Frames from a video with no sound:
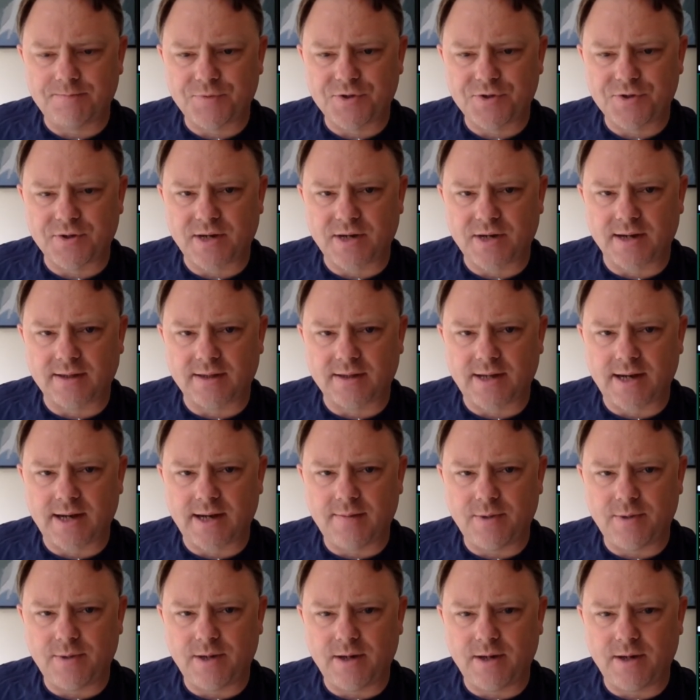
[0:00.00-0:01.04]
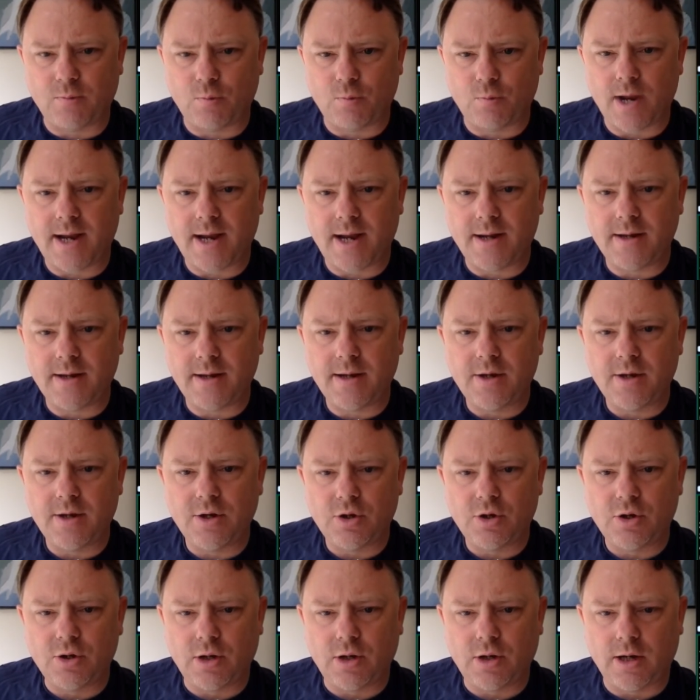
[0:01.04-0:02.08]
So kagda meaning when,
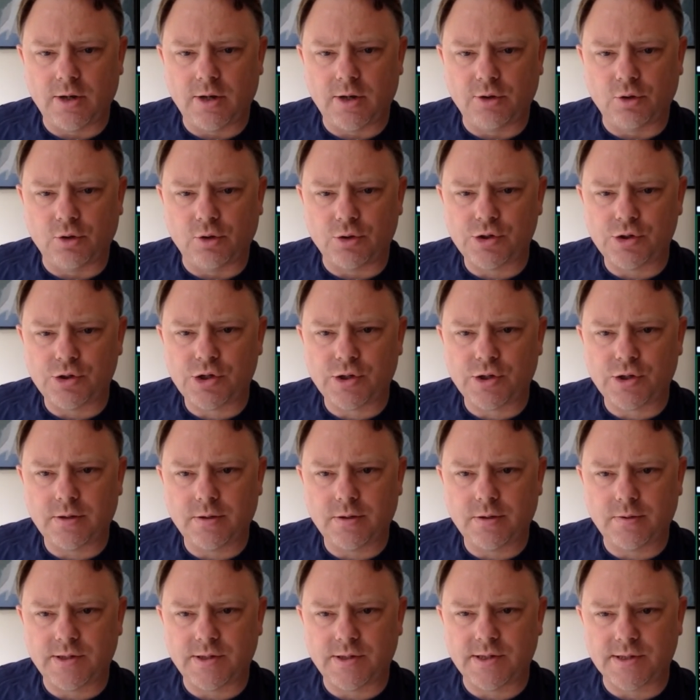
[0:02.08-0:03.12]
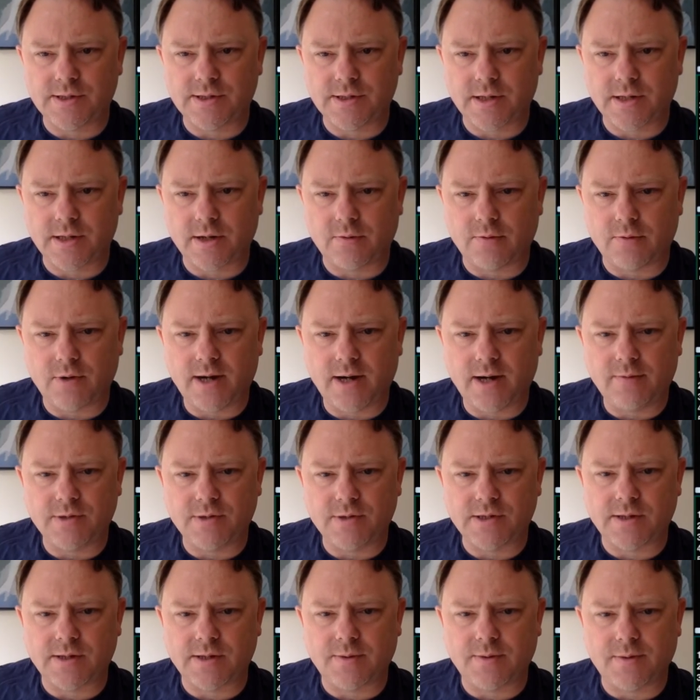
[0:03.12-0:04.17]
dojt, which is rain, which
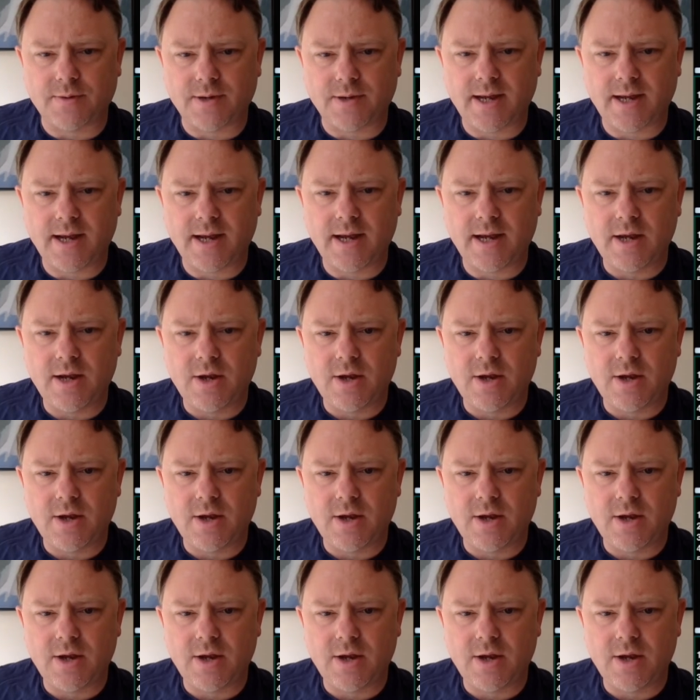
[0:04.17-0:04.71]
is coming up there.